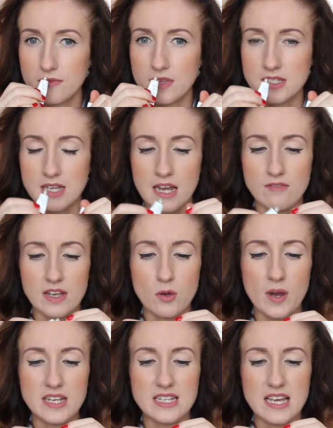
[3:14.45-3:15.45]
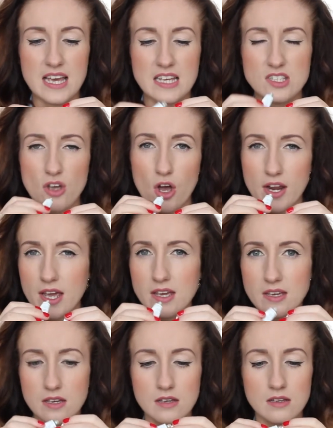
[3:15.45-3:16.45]
It's kind of like quite
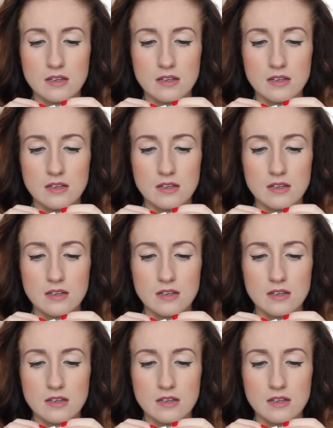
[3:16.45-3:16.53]
exotic,